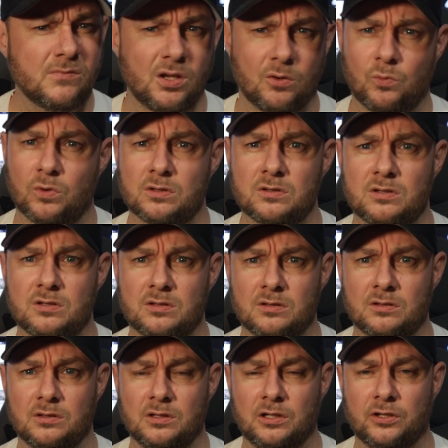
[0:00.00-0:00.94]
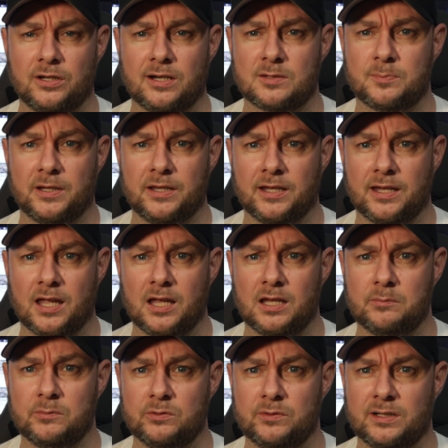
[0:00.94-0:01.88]
and once you learn how to play the
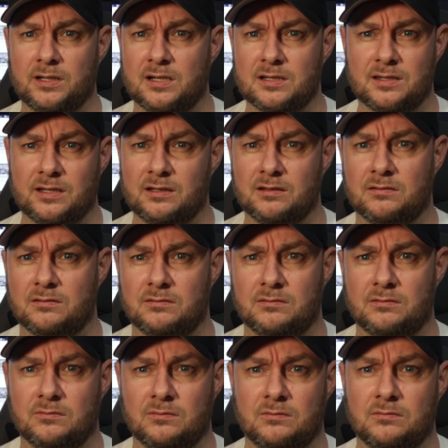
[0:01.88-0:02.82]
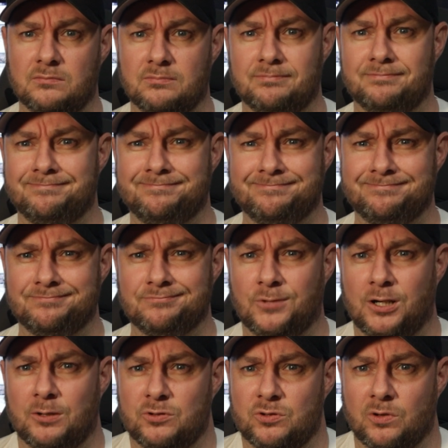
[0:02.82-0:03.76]
game, you realise that
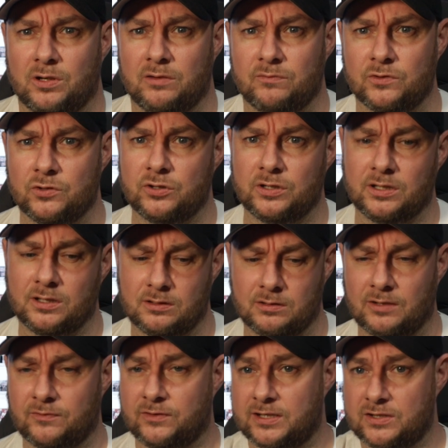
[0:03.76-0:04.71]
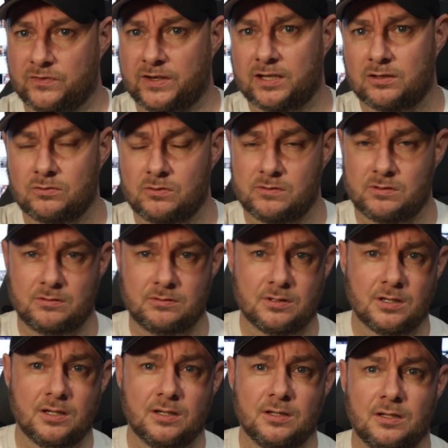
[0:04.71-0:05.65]
why would you want infantry? You can have these vehicles
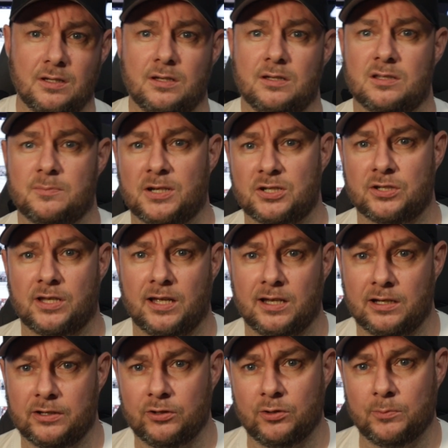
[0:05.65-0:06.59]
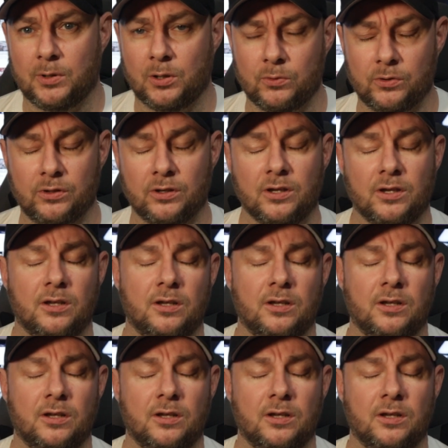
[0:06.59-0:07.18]
and smash the hell out of your opponent.